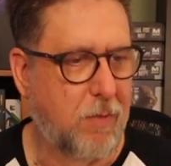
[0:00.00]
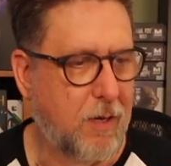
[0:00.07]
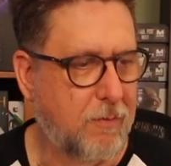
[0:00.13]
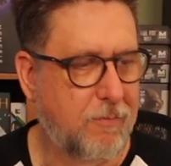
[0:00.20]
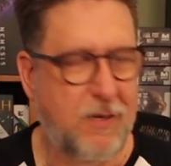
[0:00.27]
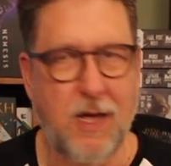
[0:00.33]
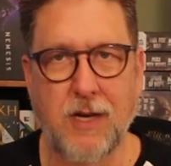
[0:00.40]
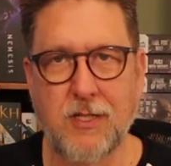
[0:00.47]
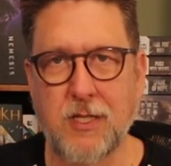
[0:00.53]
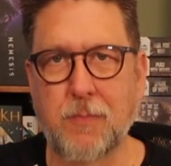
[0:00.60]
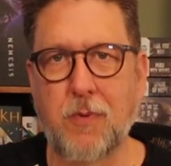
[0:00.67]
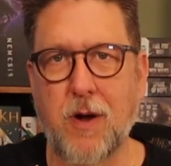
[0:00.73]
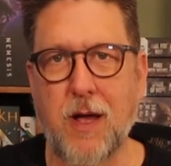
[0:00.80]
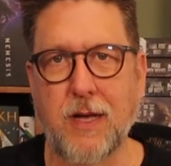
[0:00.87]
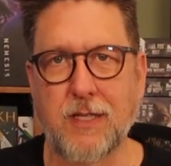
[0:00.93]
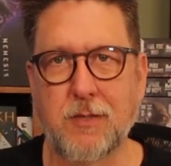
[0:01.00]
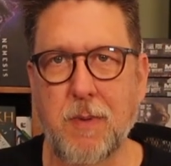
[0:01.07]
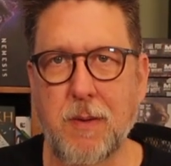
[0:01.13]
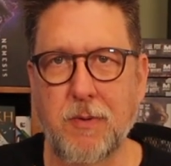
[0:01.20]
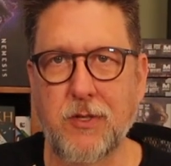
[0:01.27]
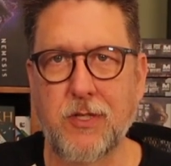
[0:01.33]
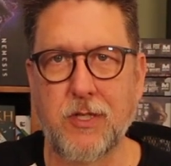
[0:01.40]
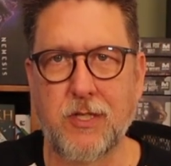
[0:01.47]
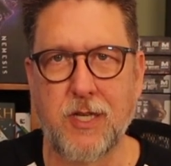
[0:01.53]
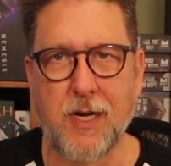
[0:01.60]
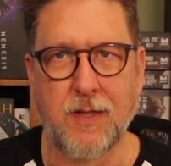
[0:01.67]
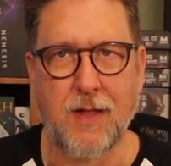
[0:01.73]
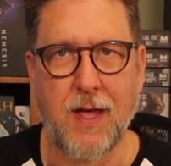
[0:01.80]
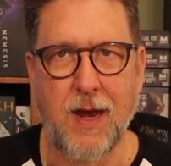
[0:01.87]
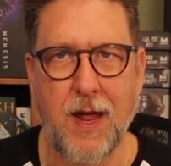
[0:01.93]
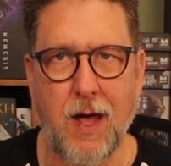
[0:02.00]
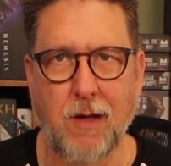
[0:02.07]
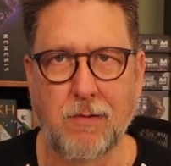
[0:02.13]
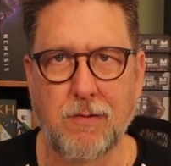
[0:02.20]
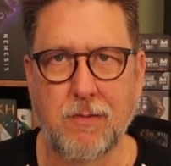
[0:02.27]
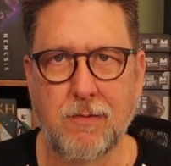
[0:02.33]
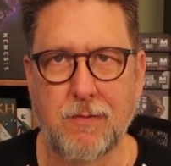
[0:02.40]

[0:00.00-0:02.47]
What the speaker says: I'm kind of surprised. Maybe you should check that out.